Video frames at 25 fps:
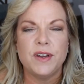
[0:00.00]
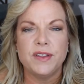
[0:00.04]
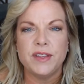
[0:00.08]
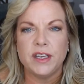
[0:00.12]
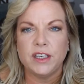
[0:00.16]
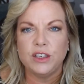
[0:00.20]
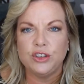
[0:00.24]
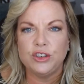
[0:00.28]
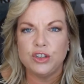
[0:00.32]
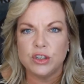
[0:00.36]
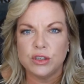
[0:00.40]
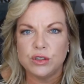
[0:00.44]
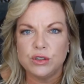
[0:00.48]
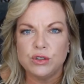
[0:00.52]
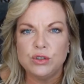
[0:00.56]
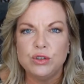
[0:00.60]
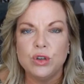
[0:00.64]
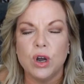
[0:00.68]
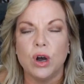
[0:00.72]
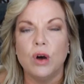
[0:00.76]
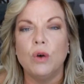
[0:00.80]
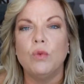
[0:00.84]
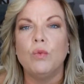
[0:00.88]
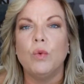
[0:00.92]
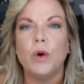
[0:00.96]
and they just
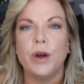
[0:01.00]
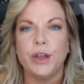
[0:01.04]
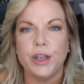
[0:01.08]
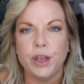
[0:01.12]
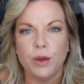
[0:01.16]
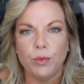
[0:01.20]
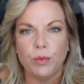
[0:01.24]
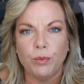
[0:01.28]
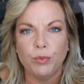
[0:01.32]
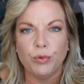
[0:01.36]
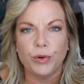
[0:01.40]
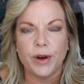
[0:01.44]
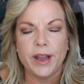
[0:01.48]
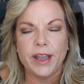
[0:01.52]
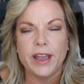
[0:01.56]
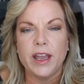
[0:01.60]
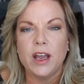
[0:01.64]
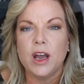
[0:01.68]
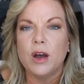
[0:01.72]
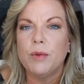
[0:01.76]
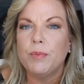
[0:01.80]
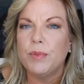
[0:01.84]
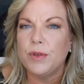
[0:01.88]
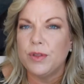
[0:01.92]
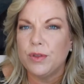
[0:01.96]
don't want you
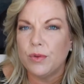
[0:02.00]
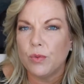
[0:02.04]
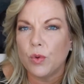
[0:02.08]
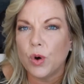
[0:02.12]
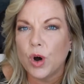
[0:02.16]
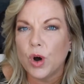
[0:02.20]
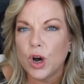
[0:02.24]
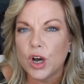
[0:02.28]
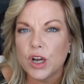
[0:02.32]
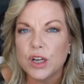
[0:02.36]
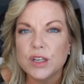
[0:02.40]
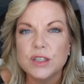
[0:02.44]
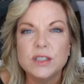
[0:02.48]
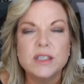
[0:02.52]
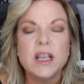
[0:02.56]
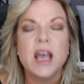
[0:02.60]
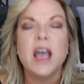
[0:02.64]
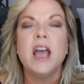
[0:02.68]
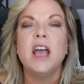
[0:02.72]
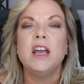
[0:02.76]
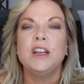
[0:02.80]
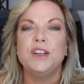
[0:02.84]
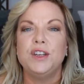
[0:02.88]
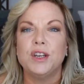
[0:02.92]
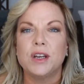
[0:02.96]
breaking open the walls
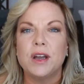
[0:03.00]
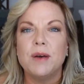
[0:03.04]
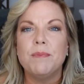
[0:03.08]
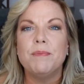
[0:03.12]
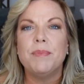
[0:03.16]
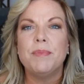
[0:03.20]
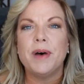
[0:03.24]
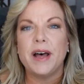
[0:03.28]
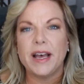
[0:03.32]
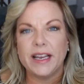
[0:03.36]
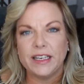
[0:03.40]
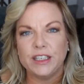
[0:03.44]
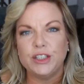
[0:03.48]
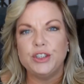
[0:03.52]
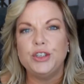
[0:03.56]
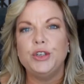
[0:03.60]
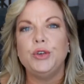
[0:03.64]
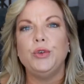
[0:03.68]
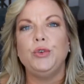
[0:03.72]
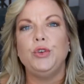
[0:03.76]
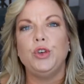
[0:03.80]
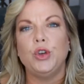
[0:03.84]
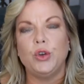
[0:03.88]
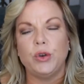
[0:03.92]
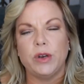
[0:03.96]
to combine 2
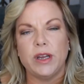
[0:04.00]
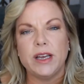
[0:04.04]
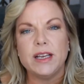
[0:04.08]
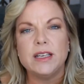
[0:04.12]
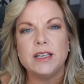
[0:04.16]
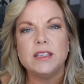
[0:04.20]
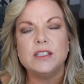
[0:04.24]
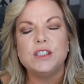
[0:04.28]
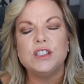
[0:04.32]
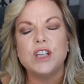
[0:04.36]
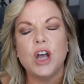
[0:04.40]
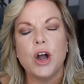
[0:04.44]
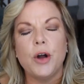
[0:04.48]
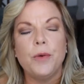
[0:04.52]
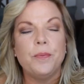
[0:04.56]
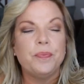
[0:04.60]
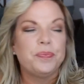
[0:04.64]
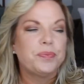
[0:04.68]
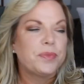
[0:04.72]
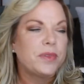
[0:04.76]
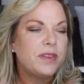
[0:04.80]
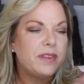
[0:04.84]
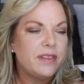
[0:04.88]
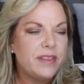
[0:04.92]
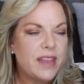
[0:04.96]
units. So
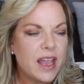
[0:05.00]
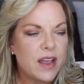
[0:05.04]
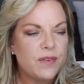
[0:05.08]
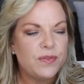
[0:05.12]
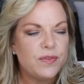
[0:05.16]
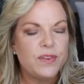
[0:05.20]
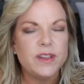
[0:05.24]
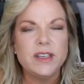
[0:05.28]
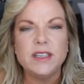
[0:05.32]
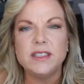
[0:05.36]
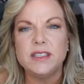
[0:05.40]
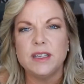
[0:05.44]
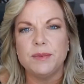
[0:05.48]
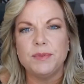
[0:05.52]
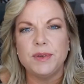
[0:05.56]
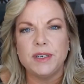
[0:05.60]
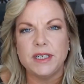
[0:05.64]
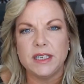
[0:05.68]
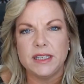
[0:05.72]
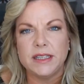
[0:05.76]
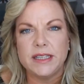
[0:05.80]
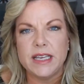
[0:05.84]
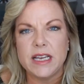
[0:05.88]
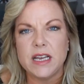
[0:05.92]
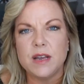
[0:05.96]
definitely something
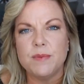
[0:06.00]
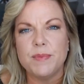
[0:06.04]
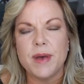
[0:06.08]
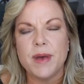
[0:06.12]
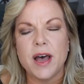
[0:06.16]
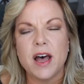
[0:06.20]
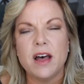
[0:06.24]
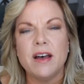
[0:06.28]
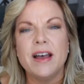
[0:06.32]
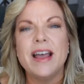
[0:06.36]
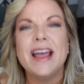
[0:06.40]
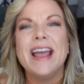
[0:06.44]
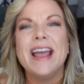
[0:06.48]
to think about,